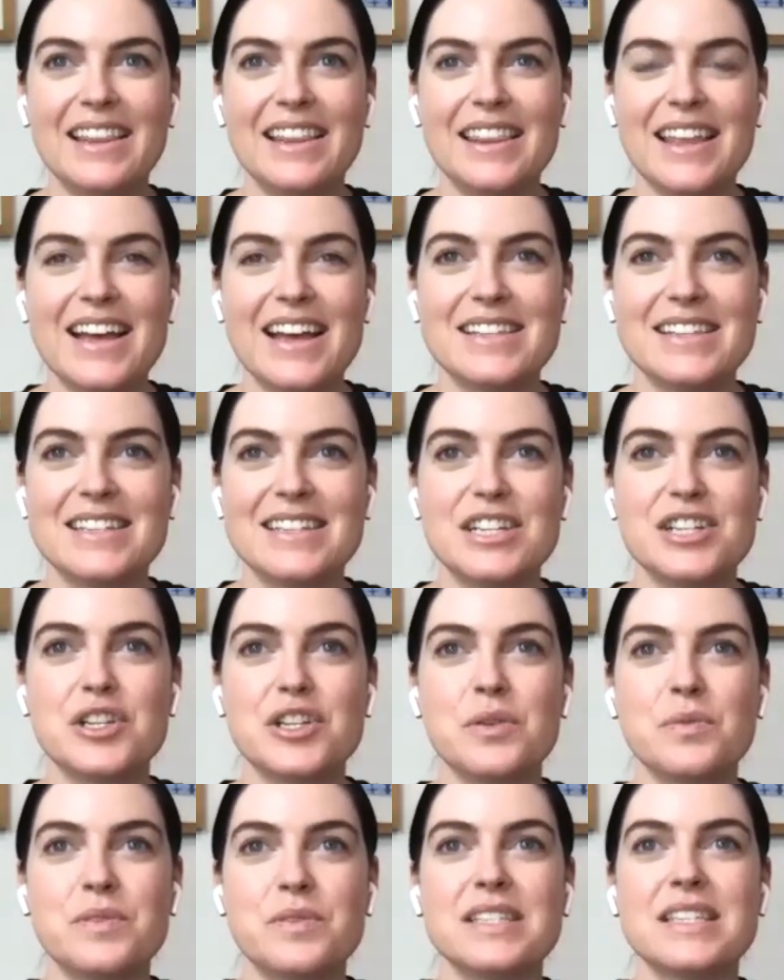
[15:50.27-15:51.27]
the
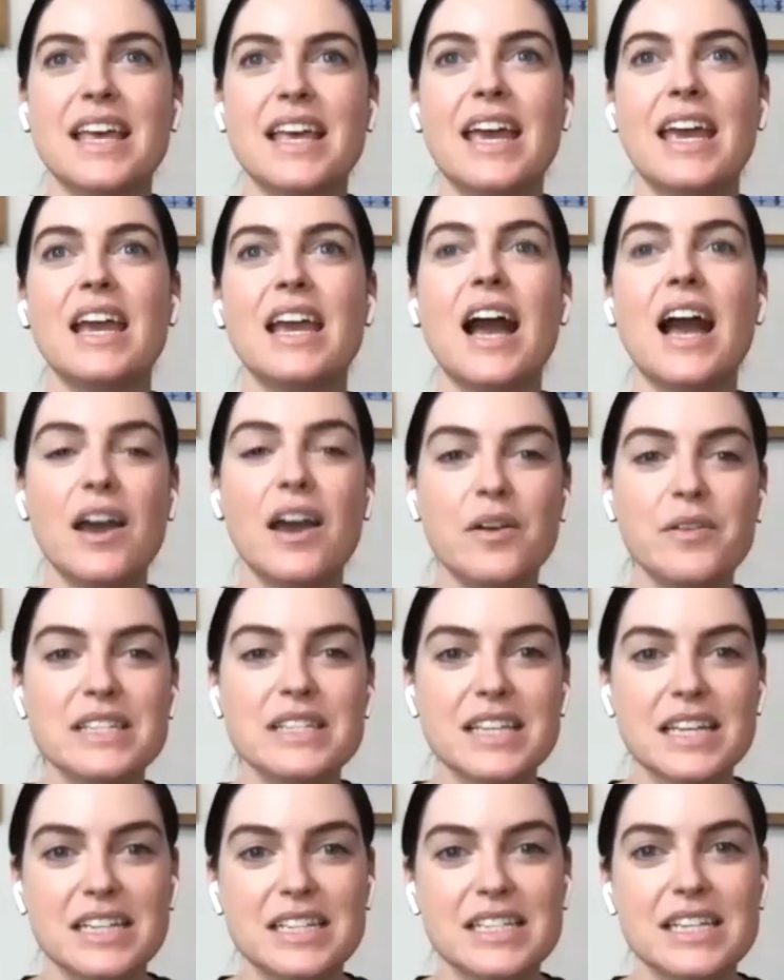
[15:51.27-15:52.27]
esthetician was like, I
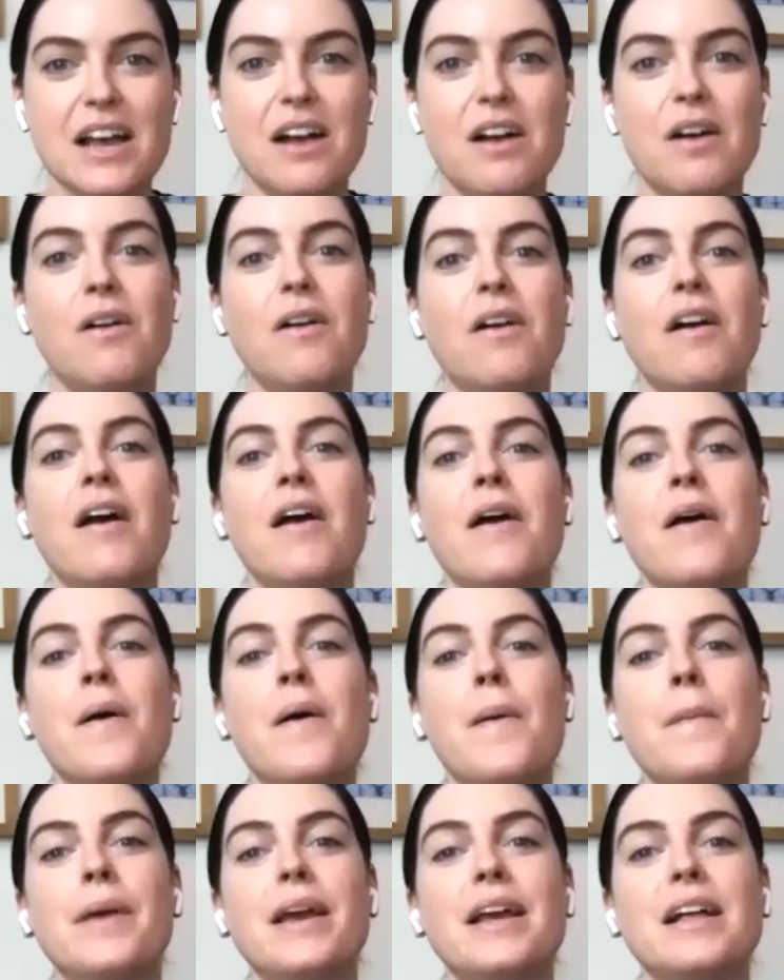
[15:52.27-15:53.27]
always like to tell
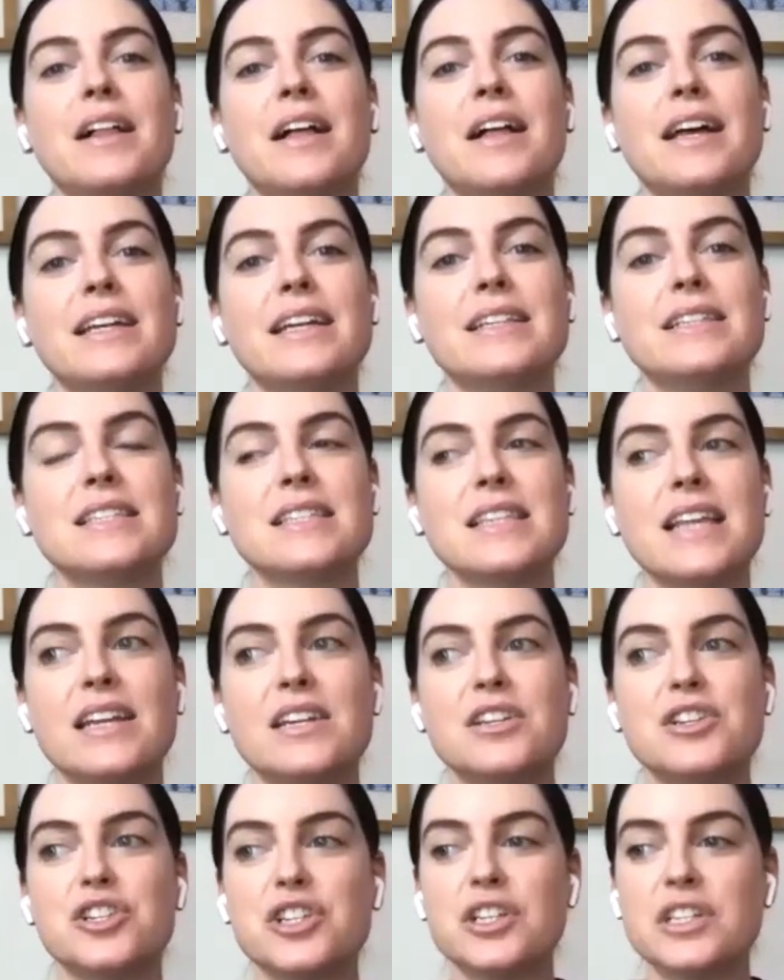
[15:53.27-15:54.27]
my clients
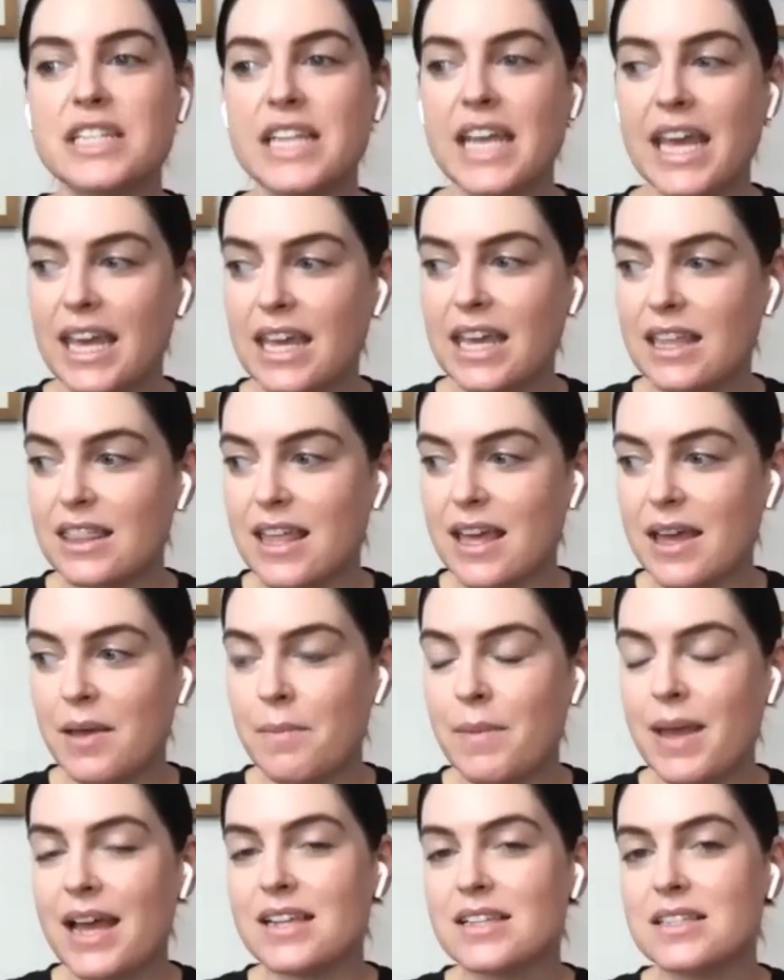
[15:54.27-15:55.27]
that it should take
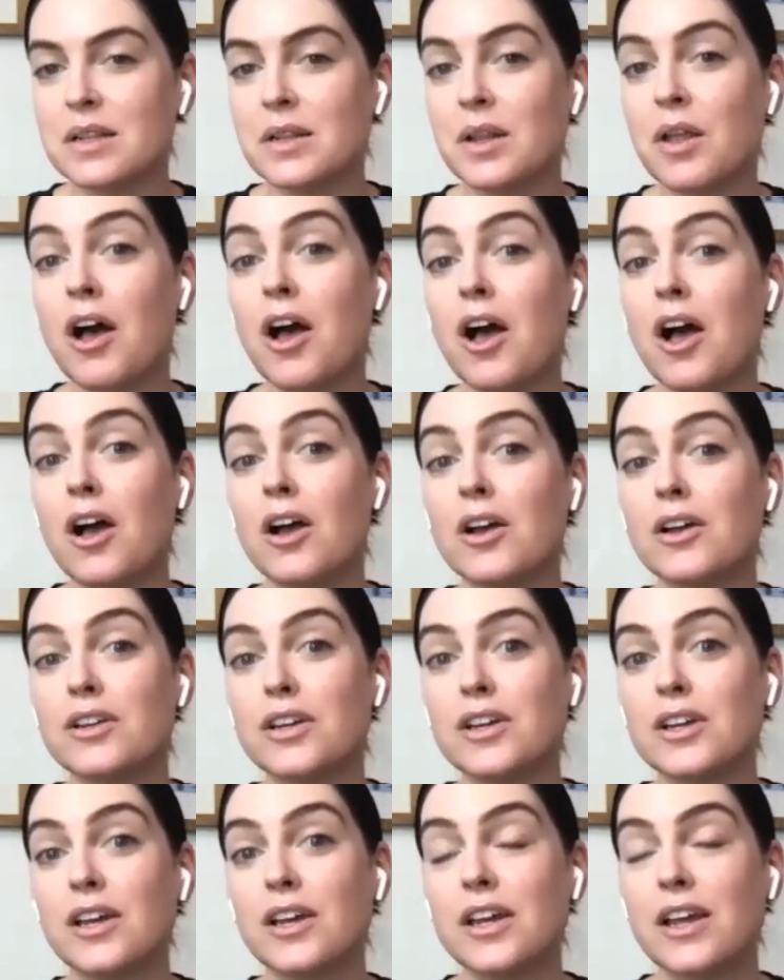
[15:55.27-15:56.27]
them as
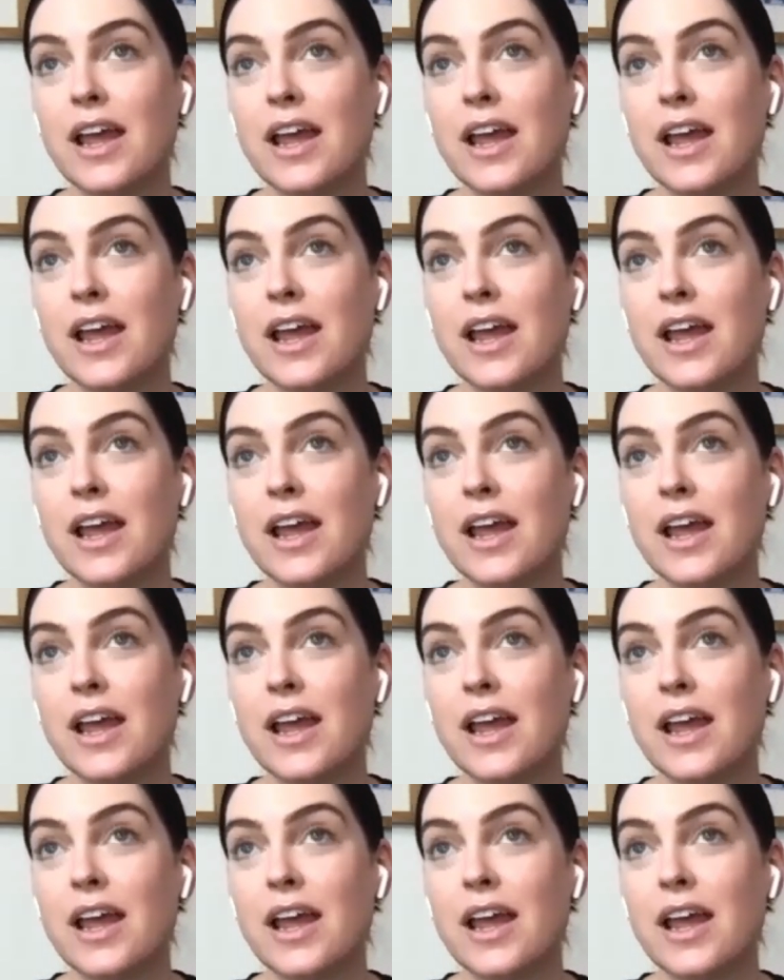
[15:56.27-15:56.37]
long